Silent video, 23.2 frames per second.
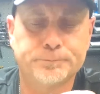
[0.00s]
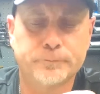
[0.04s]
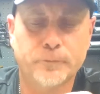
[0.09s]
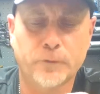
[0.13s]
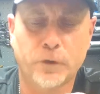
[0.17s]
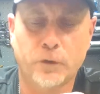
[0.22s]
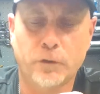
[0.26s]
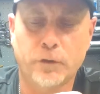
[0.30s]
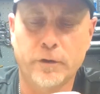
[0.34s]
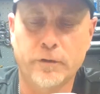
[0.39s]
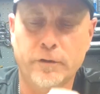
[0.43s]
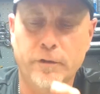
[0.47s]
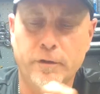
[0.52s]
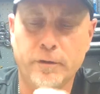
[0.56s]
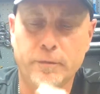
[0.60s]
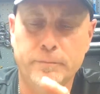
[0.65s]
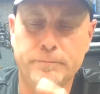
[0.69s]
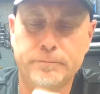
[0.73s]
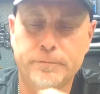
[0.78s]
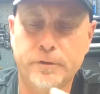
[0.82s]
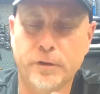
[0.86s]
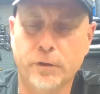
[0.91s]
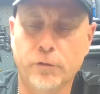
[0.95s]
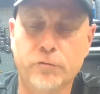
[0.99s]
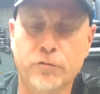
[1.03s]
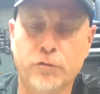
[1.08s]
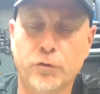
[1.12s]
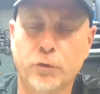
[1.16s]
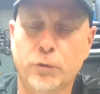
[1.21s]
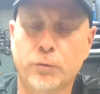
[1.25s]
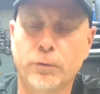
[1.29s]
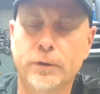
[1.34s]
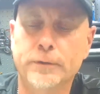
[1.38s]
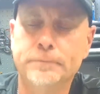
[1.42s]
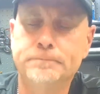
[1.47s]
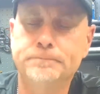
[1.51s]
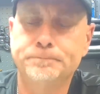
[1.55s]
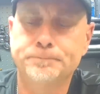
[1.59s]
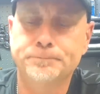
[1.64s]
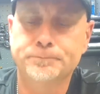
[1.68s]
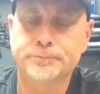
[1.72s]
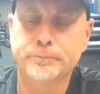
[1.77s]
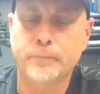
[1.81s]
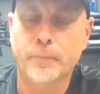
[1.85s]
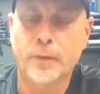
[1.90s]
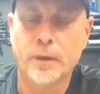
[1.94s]
or on the old school one.
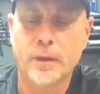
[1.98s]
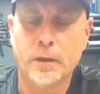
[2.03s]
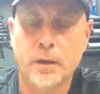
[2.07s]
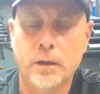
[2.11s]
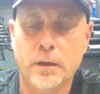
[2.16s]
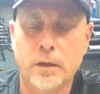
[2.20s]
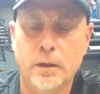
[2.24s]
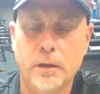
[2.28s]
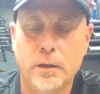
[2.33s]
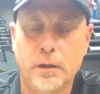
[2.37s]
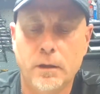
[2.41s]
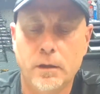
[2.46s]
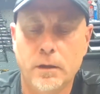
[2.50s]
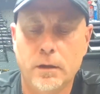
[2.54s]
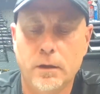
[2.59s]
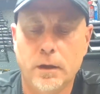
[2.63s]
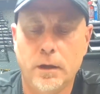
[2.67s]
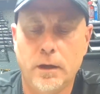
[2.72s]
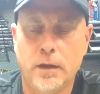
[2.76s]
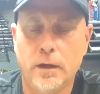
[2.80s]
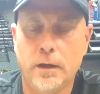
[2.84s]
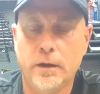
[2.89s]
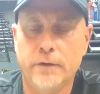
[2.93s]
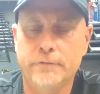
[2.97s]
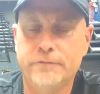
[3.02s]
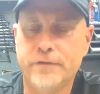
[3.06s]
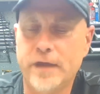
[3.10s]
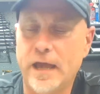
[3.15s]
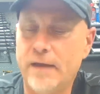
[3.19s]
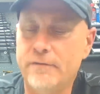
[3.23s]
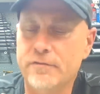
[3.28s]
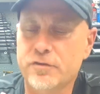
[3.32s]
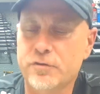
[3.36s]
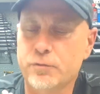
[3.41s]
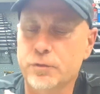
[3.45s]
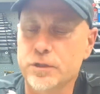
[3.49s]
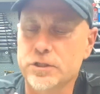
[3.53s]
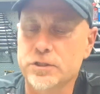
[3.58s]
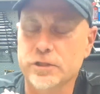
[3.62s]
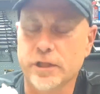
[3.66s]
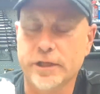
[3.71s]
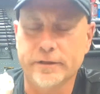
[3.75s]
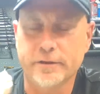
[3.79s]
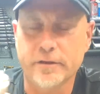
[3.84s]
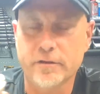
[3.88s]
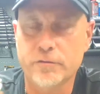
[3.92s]
If you have a switch
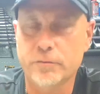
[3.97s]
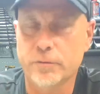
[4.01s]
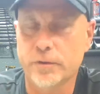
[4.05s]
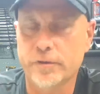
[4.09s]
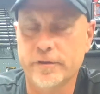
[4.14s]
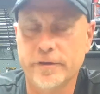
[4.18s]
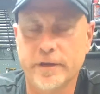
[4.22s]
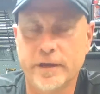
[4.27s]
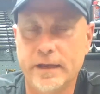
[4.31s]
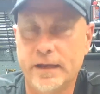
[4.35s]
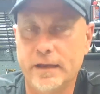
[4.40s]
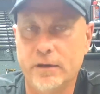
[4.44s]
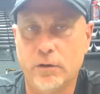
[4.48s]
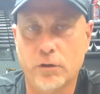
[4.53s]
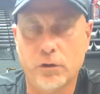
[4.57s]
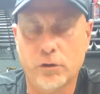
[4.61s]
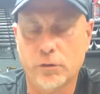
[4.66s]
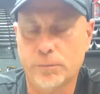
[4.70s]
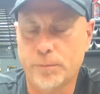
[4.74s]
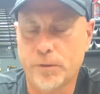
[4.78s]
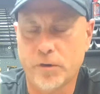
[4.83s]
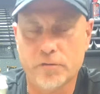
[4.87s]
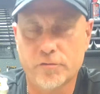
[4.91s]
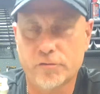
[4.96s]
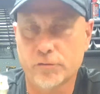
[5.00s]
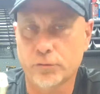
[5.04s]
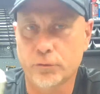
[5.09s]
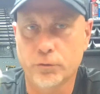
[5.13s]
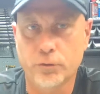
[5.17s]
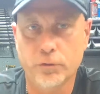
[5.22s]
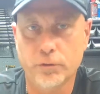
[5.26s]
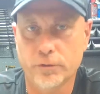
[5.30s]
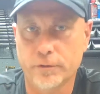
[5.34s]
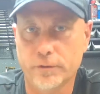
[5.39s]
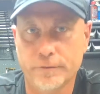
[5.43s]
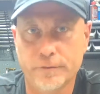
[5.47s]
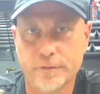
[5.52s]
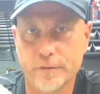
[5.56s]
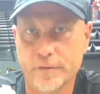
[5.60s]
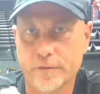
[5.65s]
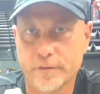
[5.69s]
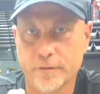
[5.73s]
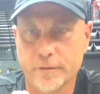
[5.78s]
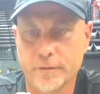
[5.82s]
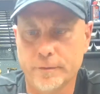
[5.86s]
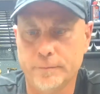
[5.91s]
like this, whether you get it at an auto parts store or if
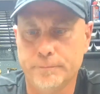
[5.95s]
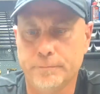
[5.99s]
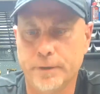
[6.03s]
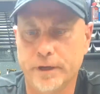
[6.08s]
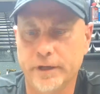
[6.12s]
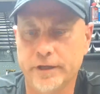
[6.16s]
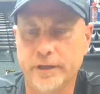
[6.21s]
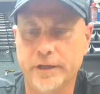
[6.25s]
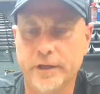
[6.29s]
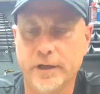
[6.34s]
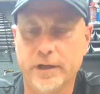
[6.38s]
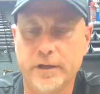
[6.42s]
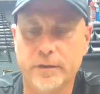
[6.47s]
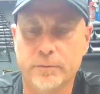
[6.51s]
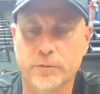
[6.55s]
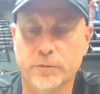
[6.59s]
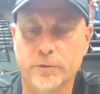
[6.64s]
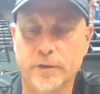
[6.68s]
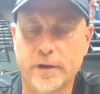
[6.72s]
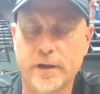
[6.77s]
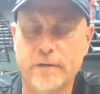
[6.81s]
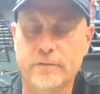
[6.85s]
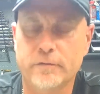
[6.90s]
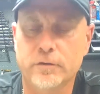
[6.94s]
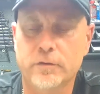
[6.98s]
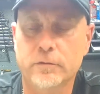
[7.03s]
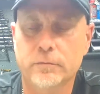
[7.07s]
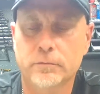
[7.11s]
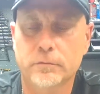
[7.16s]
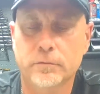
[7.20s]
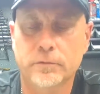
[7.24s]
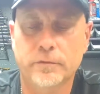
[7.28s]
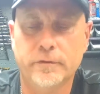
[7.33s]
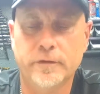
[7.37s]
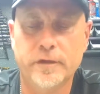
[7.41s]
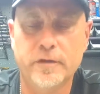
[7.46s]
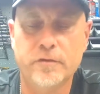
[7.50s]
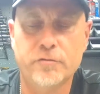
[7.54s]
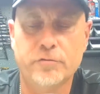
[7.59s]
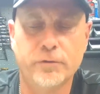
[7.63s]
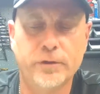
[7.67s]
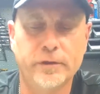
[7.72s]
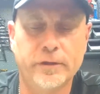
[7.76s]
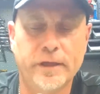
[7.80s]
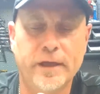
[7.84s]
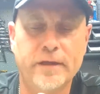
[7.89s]
it's a buggy item or whatever, these
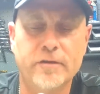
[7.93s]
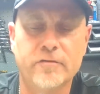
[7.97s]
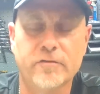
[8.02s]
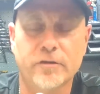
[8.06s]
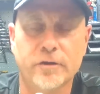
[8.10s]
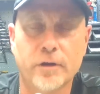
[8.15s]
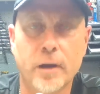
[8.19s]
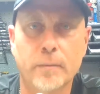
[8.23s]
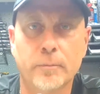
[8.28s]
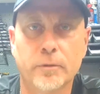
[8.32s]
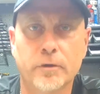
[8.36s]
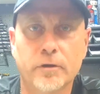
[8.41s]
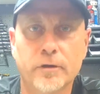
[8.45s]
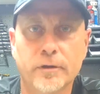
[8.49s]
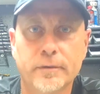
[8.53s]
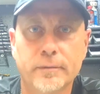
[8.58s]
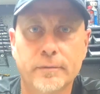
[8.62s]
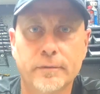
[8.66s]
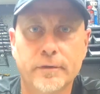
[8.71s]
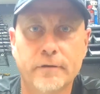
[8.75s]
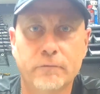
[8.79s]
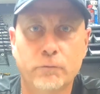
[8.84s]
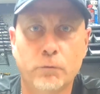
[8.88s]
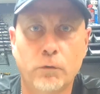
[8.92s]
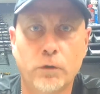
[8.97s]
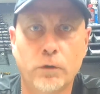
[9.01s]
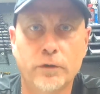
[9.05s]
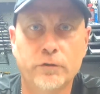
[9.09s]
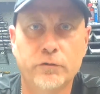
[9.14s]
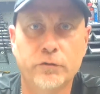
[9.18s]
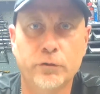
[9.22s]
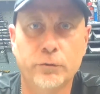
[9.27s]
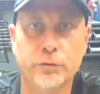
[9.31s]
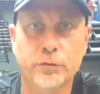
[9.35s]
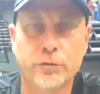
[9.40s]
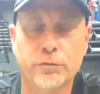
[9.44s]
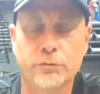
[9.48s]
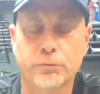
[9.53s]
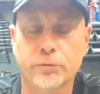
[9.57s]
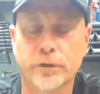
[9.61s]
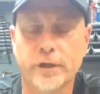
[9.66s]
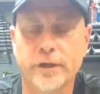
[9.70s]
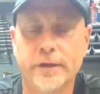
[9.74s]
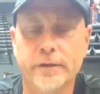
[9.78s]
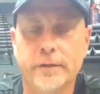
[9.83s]
3 legs are numbered. You have 1, 2, and 3.